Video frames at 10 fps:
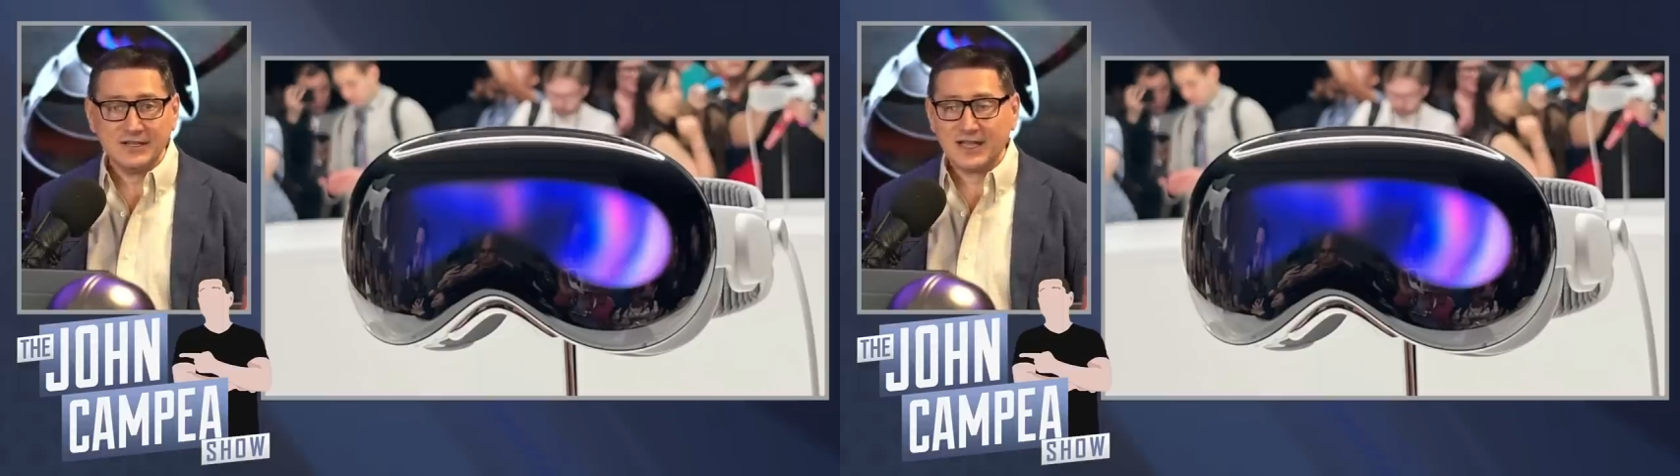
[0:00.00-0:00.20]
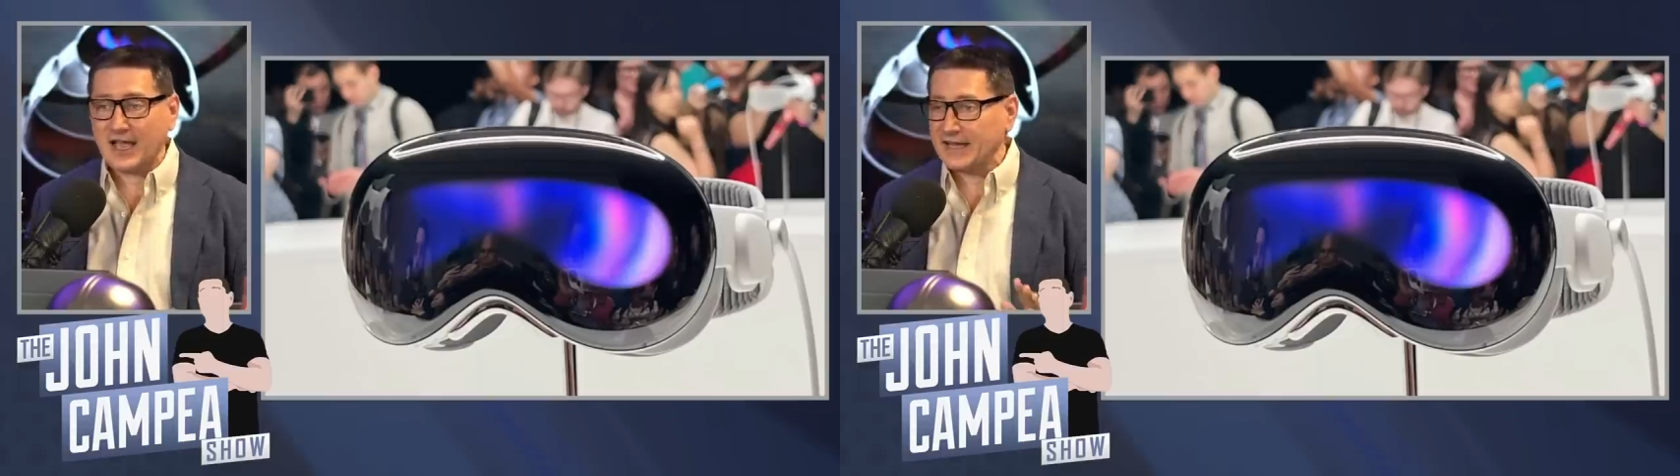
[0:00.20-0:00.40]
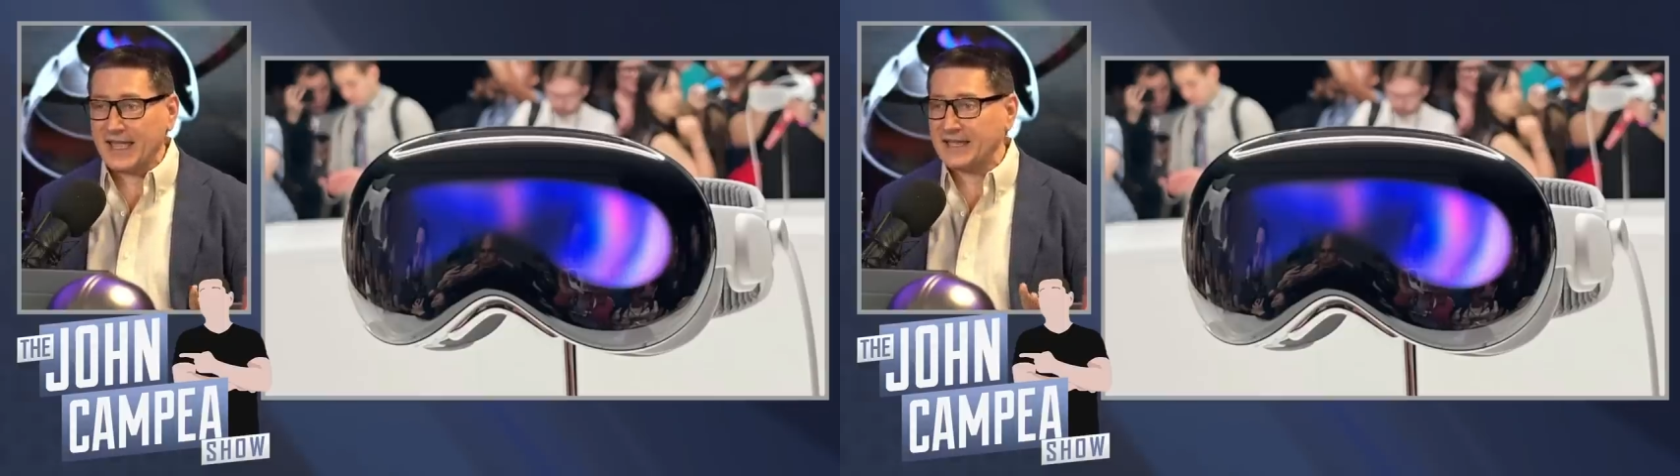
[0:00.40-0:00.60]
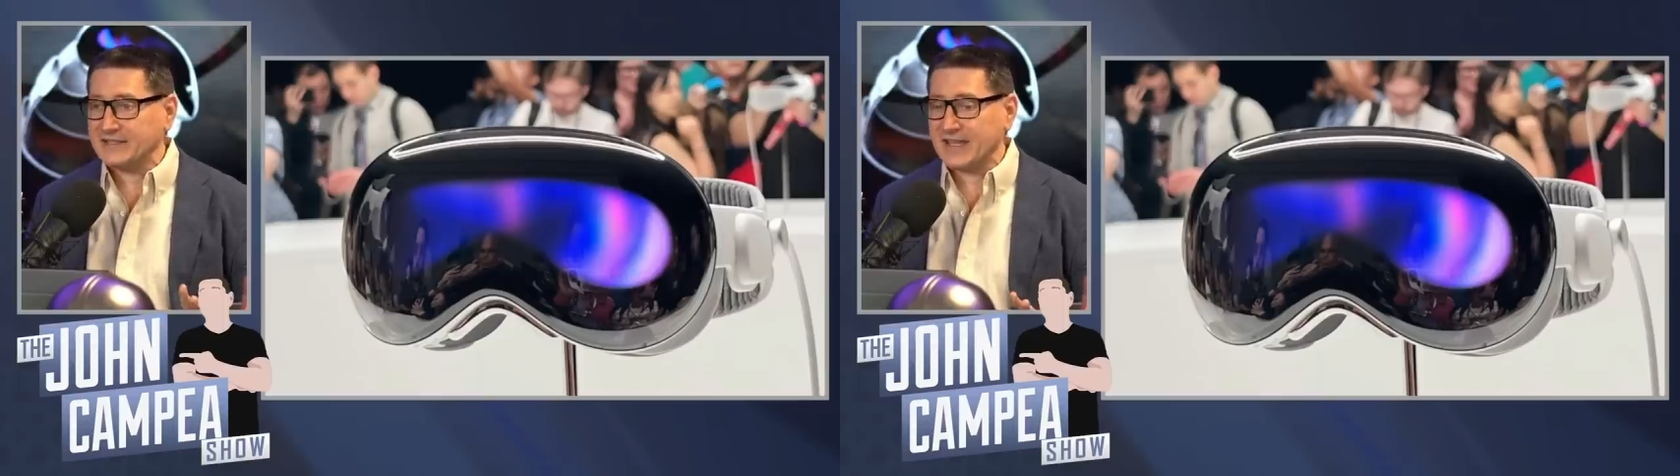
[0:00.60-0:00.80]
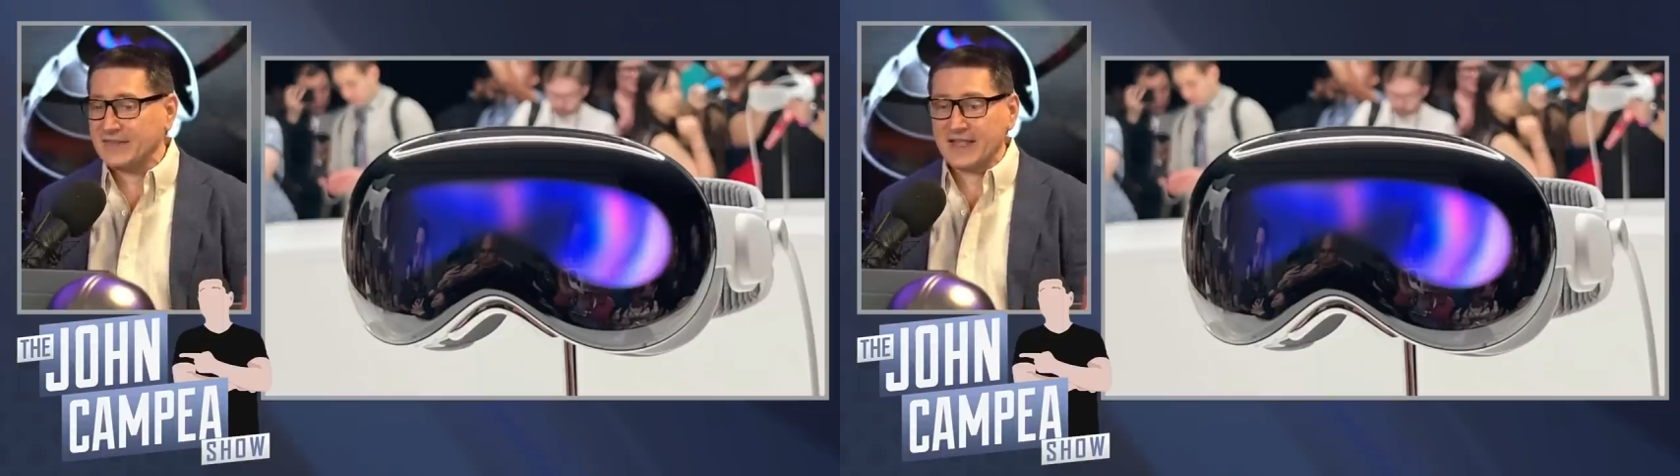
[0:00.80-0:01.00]
kind of
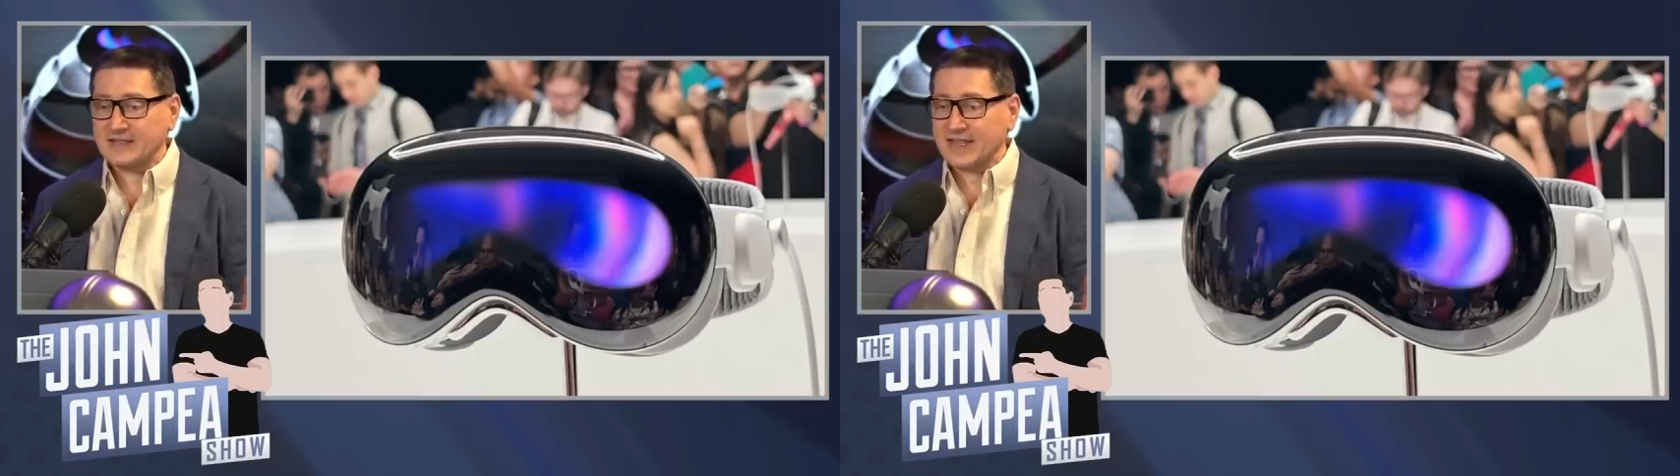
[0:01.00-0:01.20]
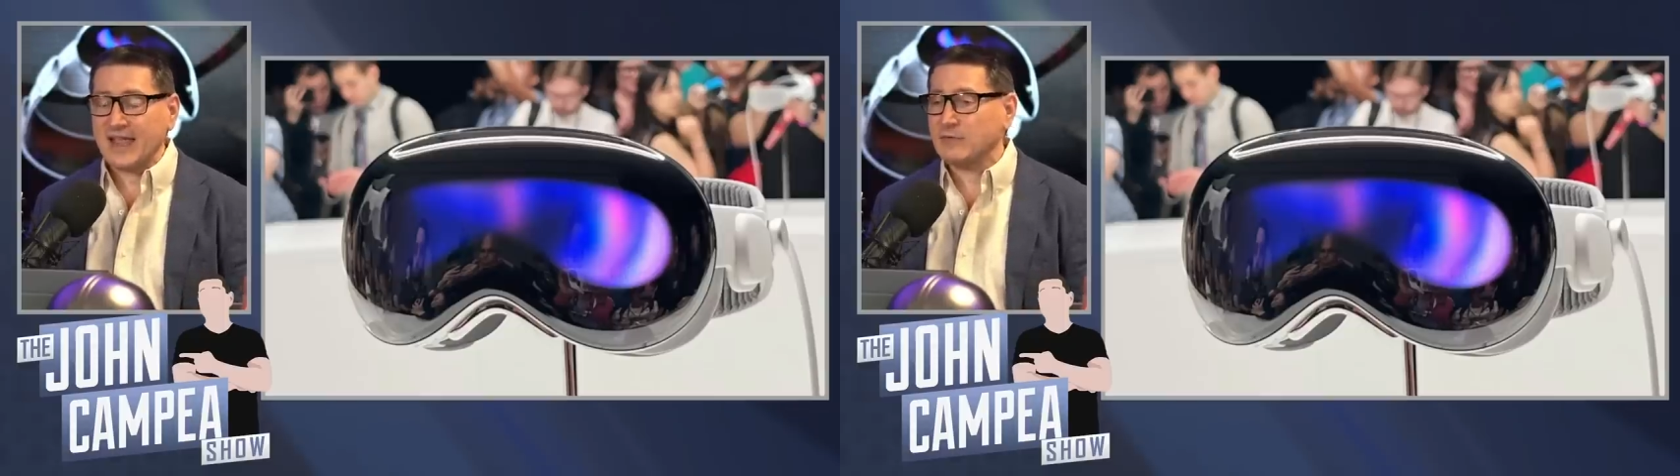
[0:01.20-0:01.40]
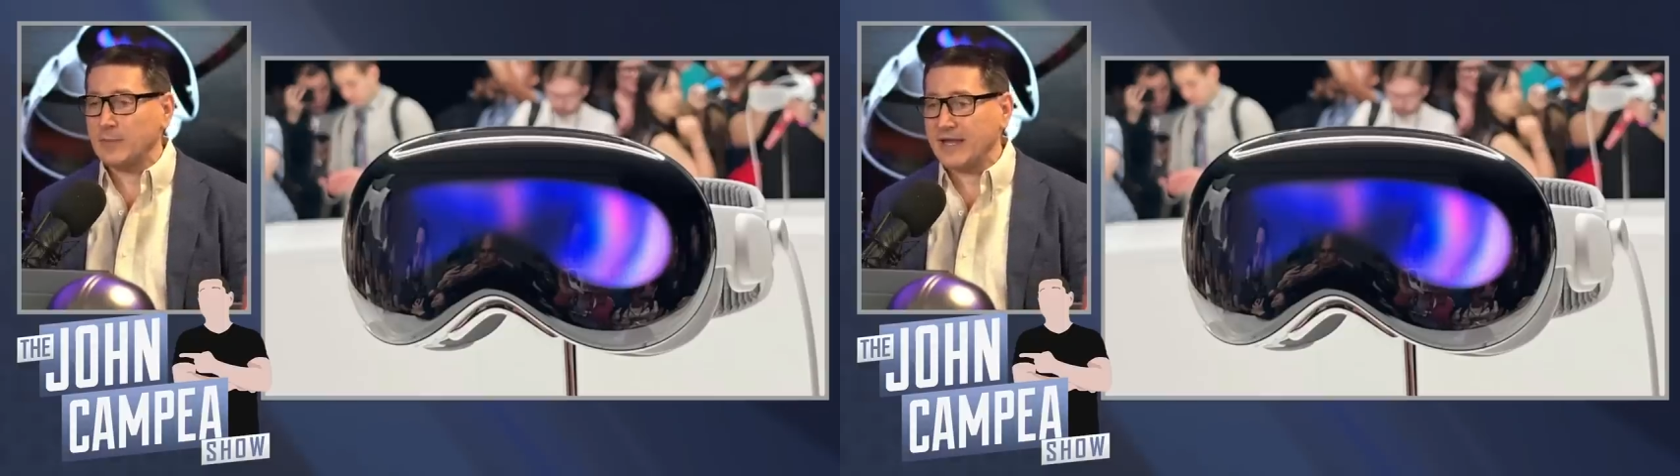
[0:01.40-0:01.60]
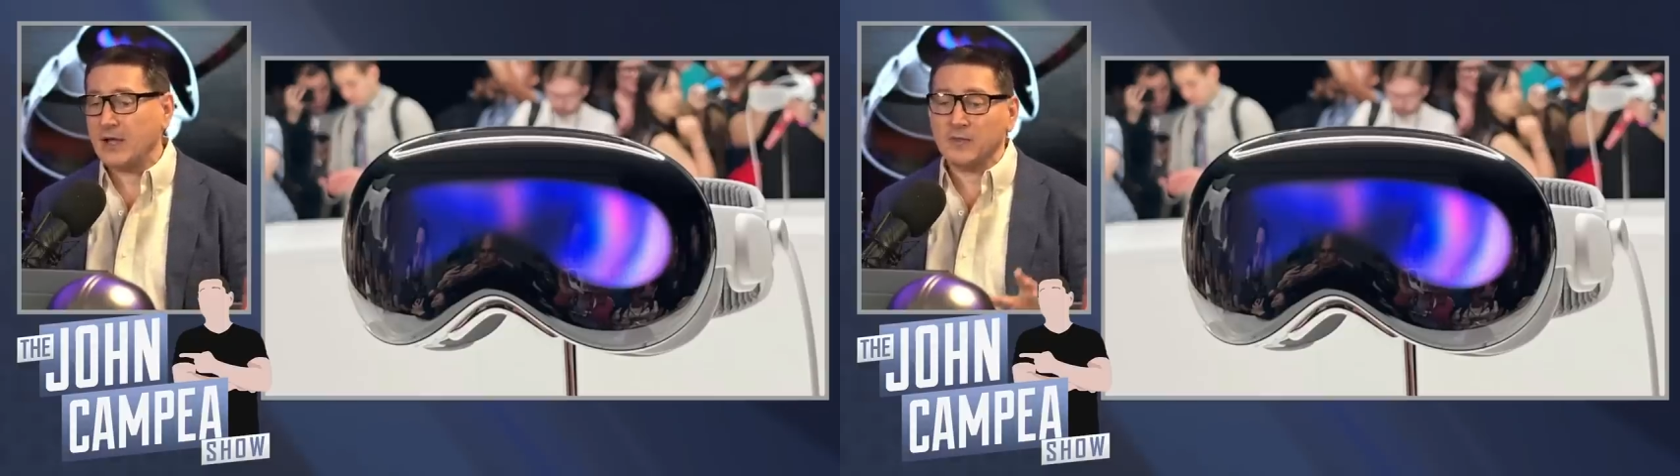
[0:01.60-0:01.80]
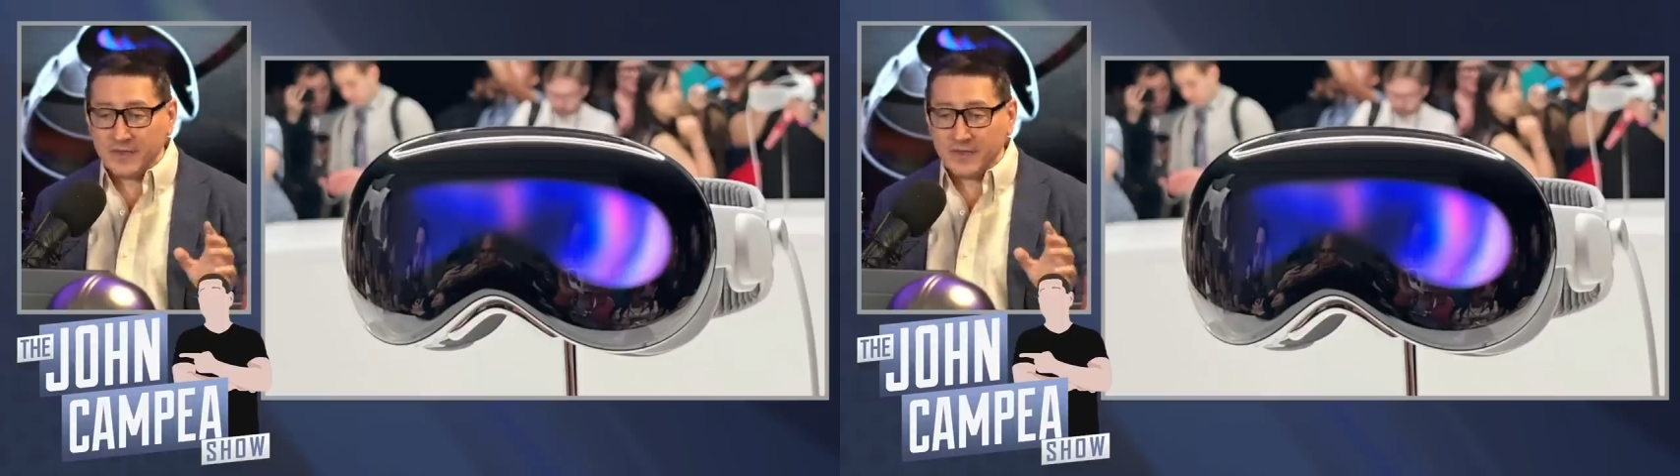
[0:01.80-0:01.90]
headset that's ever been out.